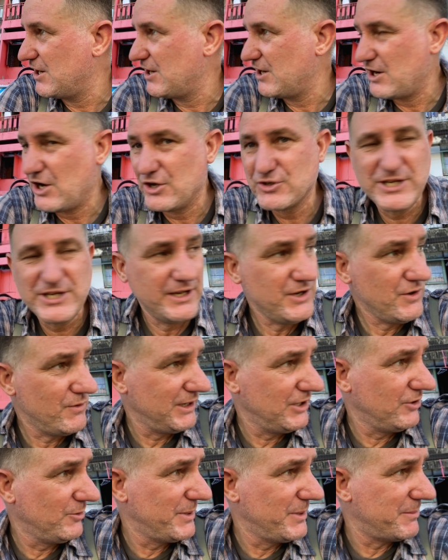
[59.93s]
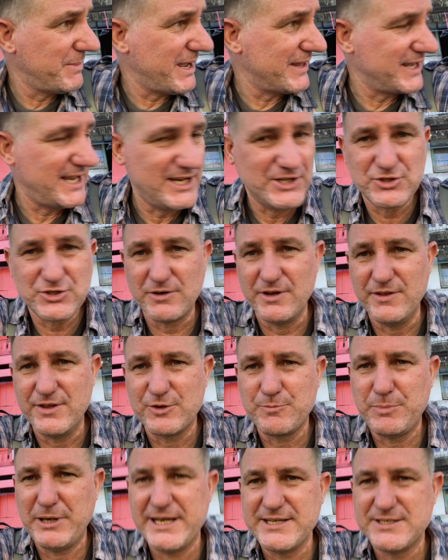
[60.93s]
I'll tell you a little bit about the history of this
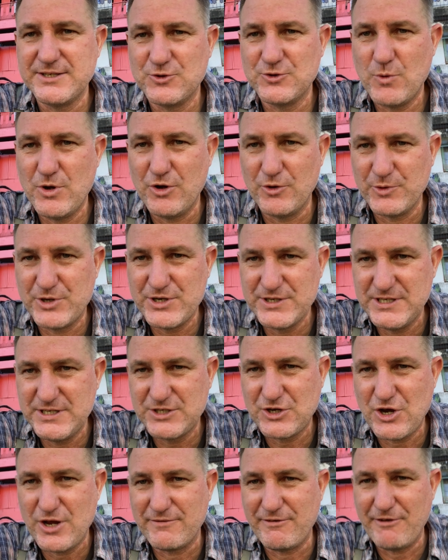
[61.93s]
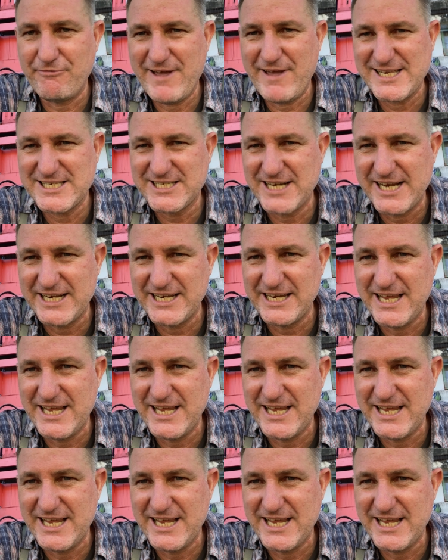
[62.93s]
place as well, because it's kind of a fascinating